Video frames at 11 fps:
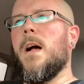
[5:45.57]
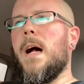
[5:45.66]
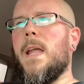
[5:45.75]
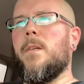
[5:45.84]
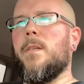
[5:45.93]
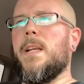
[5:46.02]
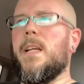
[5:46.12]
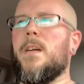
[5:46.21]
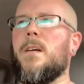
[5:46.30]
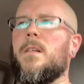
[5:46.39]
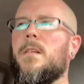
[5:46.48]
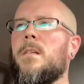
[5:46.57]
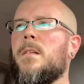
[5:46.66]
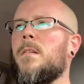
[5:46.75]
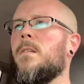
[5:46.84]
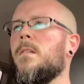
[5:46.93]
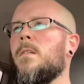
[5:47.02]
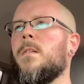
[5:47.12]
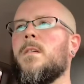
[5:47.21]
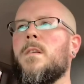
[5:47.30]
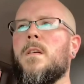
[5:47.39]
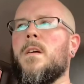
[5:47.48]
I don't hear,
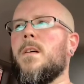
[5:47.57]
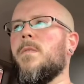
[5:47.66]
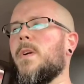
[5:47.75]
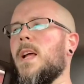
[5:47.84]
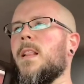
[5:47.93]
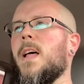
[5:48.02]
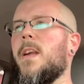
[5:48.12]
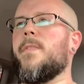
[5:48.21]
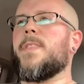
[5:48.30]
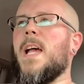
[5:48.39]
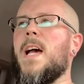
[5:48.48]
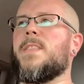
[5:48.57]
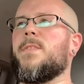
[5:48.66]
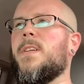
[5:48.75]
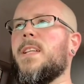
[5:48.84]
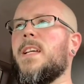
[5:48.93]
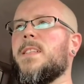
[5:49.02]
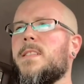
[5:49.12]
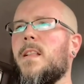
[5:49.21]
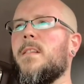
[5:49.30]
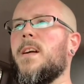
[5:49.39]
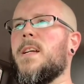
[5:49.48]
when I let off the gas for
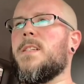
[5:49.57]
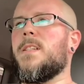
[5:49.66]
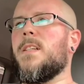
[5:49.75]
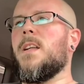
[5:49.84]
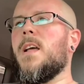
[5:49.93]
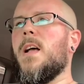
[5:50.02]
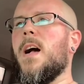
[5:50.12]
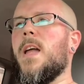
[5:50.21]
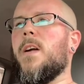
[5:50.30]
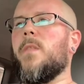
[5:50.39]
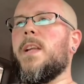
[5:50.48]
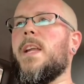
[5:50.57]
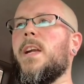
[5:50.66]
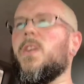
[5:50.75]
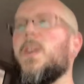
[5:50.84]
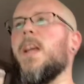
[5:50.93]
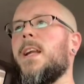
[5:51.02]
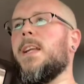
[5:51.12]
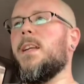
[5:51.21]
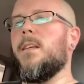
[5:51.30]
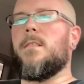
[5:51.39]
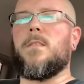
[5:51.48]
deacceleration, I don't hear
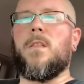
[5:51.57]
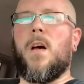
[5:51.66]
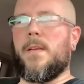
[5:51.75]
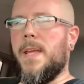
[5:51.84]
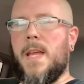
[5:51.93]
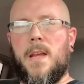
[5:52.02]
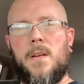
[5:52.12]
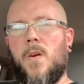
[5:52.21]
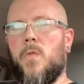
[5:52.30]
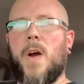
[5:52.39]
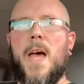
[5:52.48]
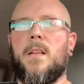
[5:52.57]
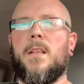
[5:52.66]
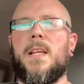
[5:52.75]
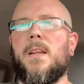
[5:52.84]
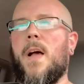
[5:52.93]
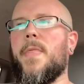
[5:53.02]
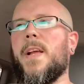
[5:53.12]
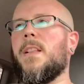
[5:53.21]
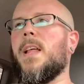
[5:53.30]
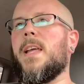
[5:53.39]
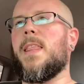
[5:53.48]
any clunking, no rattling, nothing
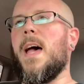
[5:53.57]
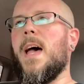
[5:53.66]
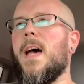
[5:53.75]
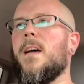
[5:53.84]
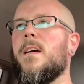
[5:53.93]
like that.